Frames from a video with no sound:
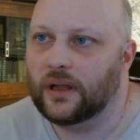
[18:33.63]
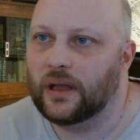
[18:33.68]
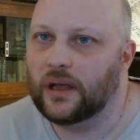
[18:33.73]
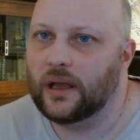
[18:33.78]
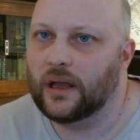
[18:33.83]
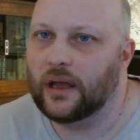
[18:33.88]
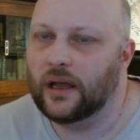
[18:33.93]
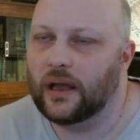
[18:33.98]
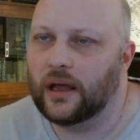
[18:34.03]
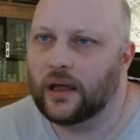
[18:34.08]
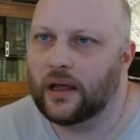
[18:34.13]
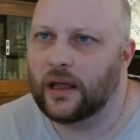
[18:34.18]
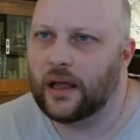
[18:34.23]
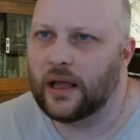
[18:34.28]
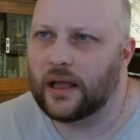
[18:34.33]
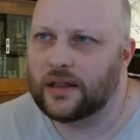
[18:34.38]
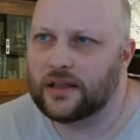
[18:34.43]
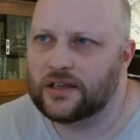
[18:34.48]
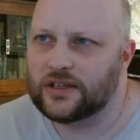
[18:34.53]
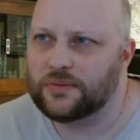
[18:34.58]

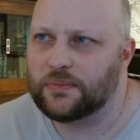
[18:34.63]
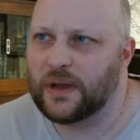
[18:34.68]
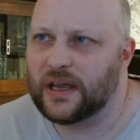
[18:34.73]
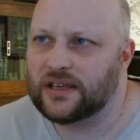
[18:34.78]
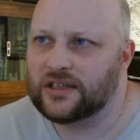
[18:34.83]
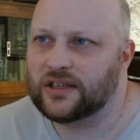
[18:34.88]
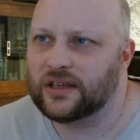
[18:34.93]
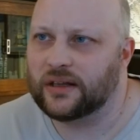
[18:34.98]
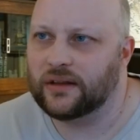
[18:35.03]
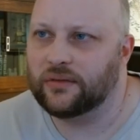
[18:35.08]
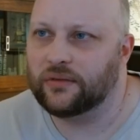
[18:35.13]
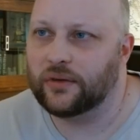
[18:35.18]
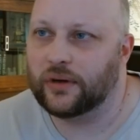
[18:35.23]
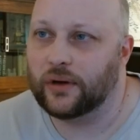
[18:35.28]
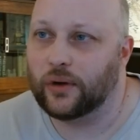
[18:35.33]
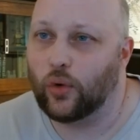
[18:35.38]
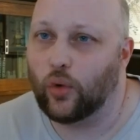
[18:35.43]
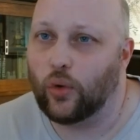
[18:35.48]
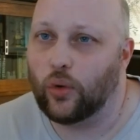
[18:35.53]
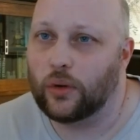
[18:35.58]
it is basically where
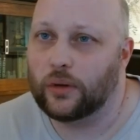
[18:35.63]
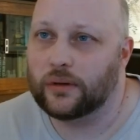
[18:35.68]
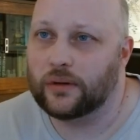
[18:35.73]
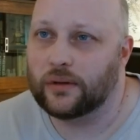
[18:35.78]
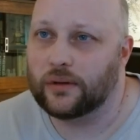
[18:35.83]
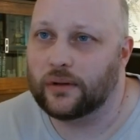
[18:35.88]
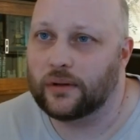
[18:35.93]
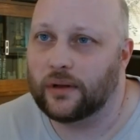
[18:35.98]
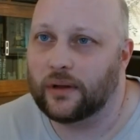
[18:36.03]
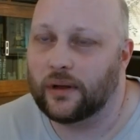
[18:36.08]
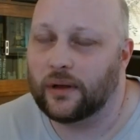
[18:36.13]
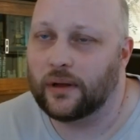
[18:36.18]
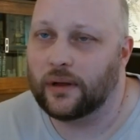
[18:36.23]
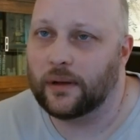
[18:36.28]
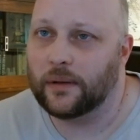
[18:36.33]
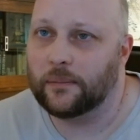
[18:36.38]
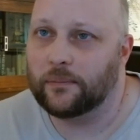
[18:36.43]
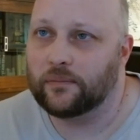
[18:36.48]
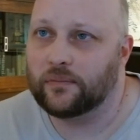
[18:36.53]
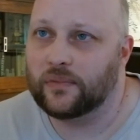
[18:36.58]
all
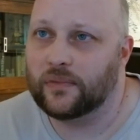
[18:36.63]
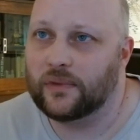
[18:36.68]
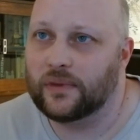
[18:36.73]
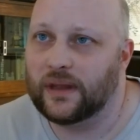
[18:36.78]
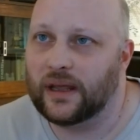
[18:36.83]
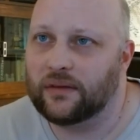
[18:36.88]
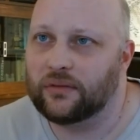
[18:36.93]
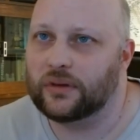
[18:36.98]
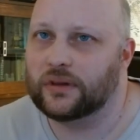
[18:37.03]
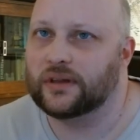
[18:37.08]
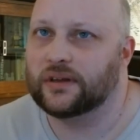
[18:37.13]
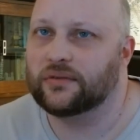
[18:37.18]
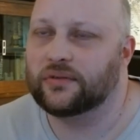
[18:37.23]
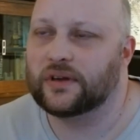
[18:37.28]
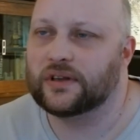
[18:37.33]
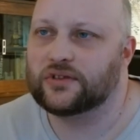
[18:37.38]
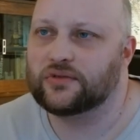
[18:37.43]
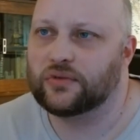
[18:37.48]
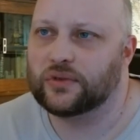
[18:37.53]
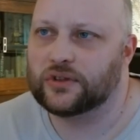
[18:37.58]
the naval
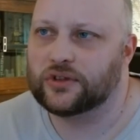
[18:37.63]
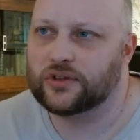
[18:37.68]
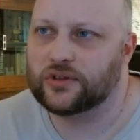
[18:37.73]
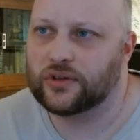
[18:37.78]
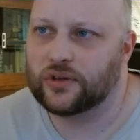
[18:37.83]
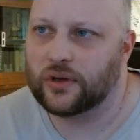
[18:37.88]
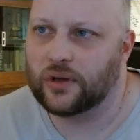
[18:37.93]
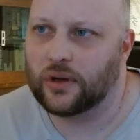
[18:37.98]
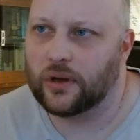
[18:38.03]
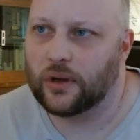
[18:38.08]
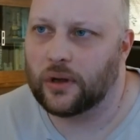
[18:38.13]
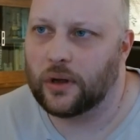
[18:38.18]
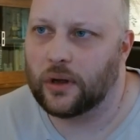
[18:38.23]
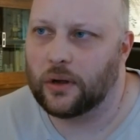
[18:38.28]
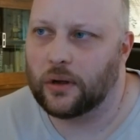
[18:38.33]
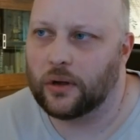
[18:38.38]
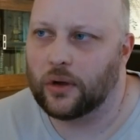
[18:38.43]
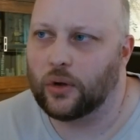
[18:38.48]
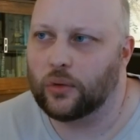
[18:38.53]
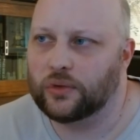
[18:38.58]
defense was
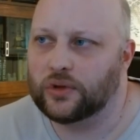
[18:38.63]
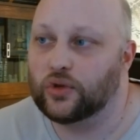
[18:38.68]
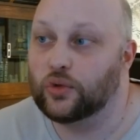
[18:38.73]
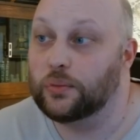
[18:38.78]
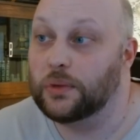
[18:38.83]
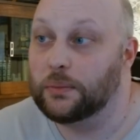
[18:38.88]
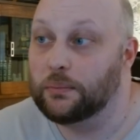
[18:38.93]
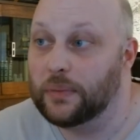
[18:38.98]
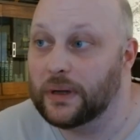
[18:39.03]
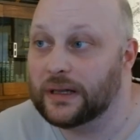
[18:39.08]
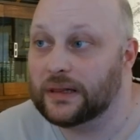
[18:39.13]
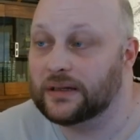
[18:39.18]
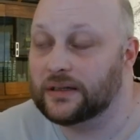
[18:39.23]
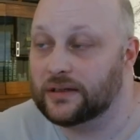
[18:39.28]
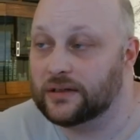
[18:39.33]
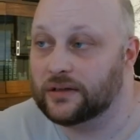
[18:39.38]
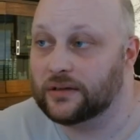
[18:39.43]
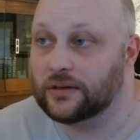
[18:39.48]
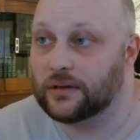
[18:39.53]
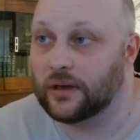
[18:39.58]
going to be
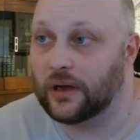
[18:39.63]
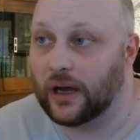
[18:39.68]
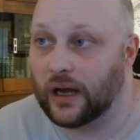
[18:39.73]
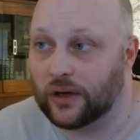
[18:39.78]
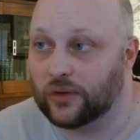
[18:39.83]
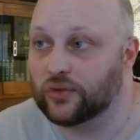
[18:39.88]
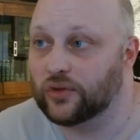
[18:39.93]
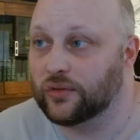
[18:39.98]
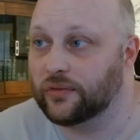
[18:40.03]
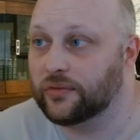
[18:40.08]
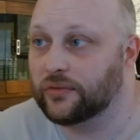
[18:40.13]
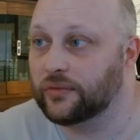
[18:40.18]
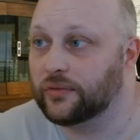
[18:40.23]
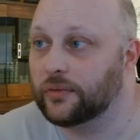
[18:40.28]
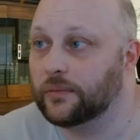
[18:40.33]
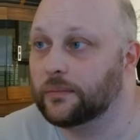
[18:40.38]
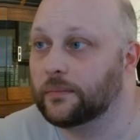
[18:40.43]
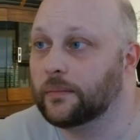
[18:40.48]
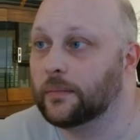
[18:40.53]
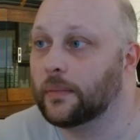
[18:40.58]
built out of.
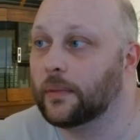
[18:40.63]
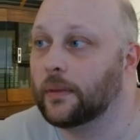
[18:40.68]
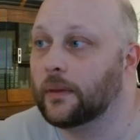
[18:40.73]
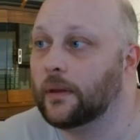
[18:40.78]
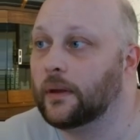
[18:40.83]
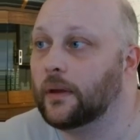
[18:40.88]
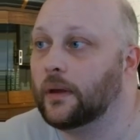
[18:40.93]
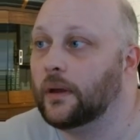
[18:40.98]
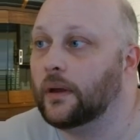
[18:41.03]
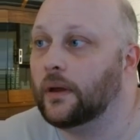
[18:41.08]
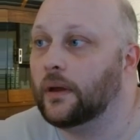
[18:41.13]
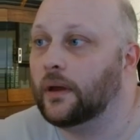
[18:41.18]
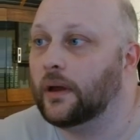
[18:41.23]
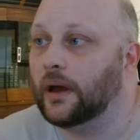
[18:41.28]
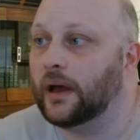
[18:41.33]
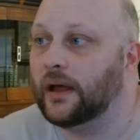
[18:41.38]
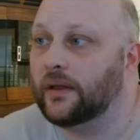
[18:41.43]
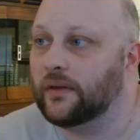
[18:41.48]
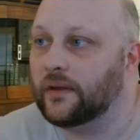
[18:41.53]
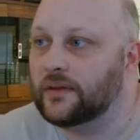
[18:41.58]

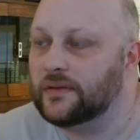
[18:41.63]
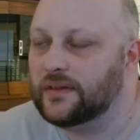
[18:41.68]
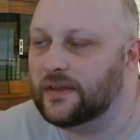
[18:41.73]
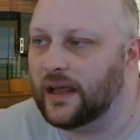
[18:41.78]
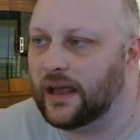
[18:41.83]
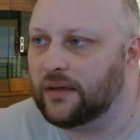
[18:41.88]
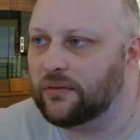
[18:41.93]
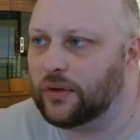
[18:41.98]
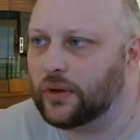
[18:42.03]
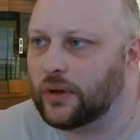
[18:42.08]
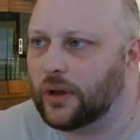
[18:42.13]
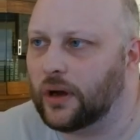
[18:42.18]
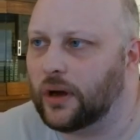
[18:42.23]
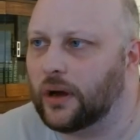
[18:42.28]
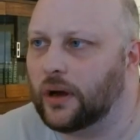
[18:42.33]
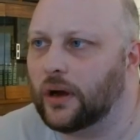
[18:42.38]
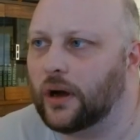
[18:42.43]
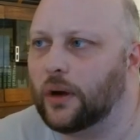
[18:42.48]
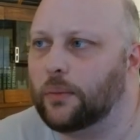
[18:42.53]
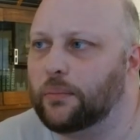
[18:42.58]
And naval
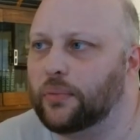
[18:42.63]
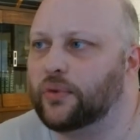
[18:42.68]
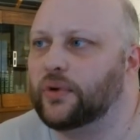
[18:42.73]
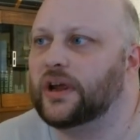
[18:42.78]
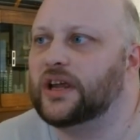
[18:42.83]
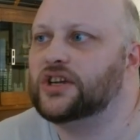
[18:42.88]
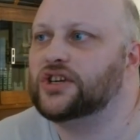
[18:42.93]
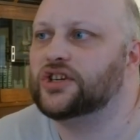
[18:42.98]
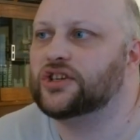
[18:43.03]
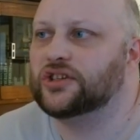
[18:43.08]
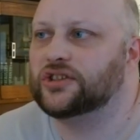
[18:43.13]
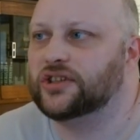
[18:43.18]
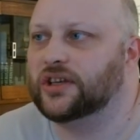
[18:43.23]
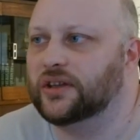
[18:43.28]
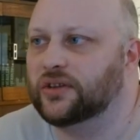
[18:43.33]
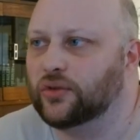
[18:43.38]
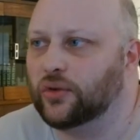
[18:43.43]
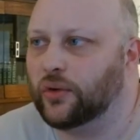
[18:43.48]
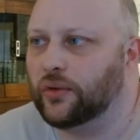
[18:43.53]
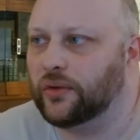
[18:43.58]
operations
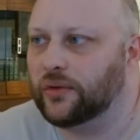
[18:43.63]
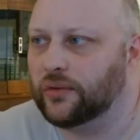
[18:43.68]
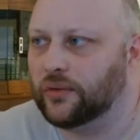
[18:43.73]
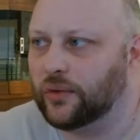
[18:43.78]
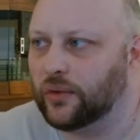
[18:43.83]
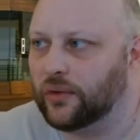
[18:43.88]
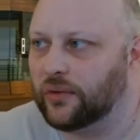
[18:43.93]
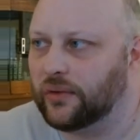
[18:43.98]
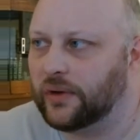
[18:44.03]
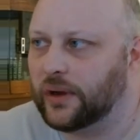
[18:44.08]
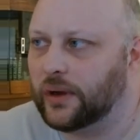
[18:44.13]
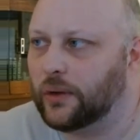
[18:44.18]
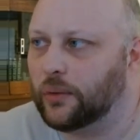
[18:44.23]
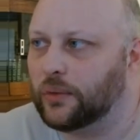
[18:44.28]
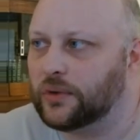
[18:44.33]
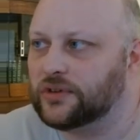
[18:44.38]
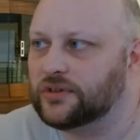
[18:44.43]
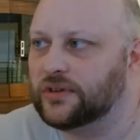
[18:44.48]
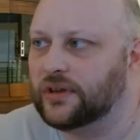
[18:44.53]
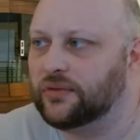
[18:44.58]
in northern Norway
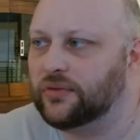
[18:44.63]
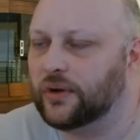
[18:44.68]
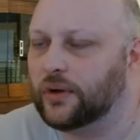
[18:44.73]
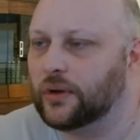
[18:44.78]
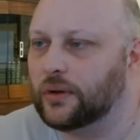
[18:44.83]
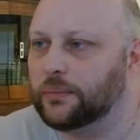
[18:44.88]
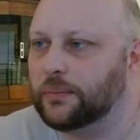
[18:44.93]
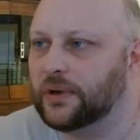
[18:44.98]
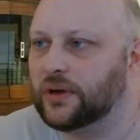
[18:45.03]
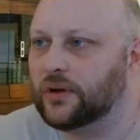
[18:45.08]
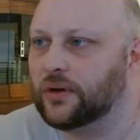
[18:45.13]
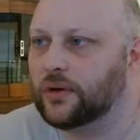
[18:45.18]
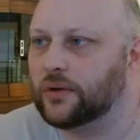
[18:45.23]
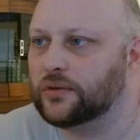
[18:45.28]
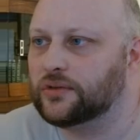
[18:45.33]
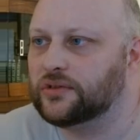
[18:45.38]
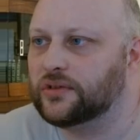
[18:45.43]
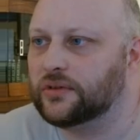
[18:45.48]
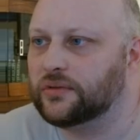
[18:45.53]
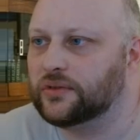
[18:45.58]
was difficult
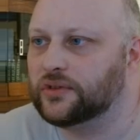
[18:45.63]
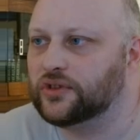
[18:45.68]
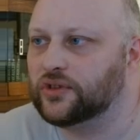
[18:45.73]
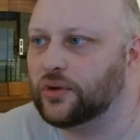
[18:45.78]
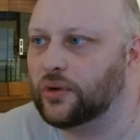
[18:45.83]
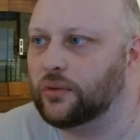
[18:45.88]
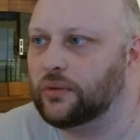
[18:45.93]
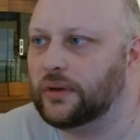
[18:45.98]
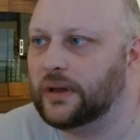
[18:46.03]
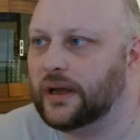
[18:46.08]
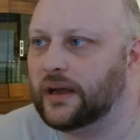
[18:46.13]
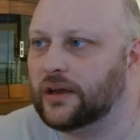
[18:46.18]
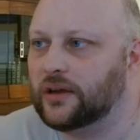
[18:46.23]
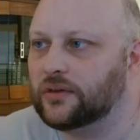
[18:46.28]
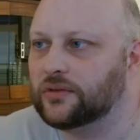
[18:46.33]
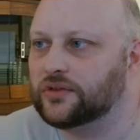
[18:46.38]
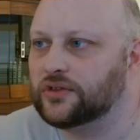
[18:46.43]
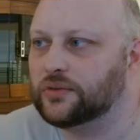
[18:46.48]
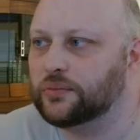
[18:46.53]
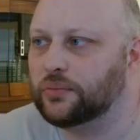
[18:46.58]
because there was no lack
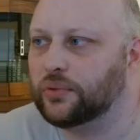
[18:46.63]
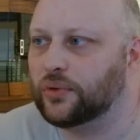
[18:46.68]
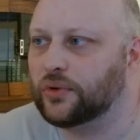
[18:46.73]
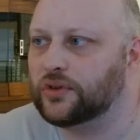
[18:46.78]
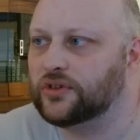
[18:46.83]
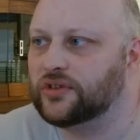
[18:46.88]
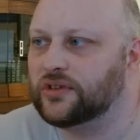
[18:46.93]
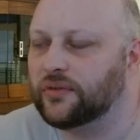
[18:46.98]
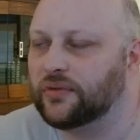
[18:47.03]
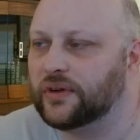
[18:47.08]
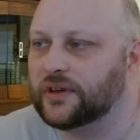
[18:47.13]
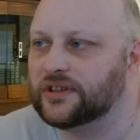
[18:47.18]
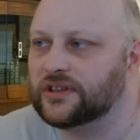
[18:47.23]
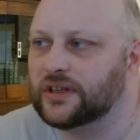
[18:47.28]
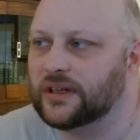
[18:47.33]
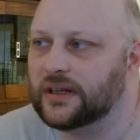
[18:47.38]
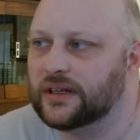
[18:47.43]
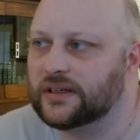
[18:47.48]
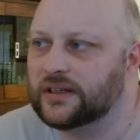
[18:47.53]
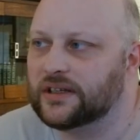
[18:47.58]
of support
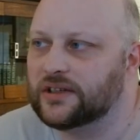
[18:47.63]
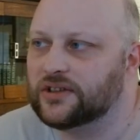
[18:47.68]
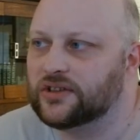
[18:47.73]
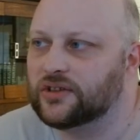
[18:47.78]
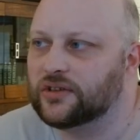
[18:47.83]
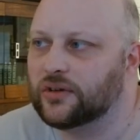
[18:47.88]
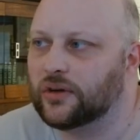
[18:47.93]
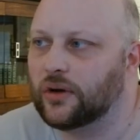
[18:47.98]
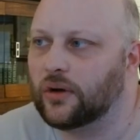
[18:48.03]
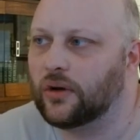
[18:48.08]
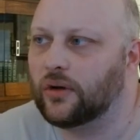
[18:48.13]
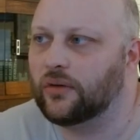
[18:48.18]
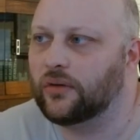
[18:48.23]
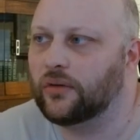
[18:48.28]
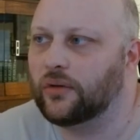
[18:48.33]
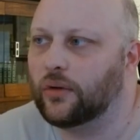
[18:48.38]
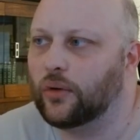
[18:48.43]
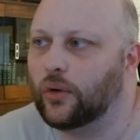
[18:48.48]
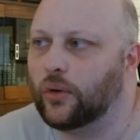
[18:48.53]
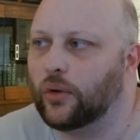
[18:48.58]
facilities or
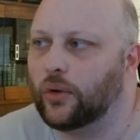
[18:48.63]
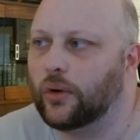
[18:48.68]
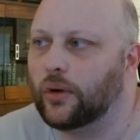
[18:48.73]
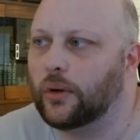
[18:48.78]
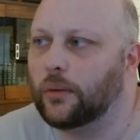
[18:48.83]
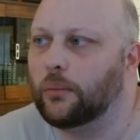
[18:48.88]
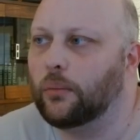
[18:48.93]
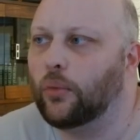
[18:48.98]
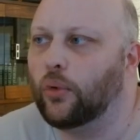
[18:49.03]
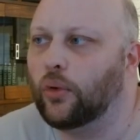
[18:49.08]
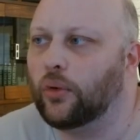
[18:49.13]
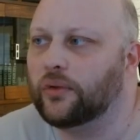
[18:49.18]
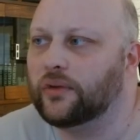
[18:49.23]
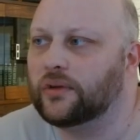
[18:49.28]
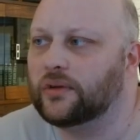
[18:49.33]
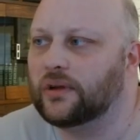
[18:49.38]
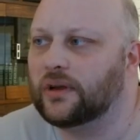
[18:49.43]
modern